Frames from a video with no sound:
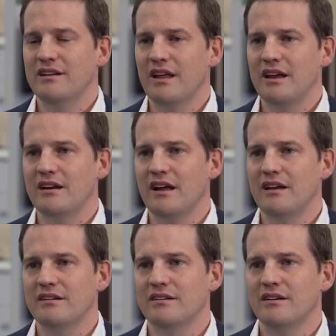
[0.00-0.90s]

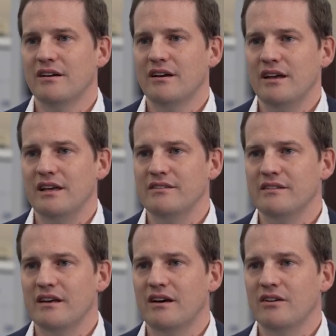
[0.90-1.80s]
ninety-nine, E
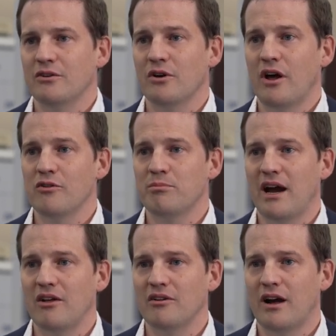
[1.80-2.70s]
Z L, or other pilot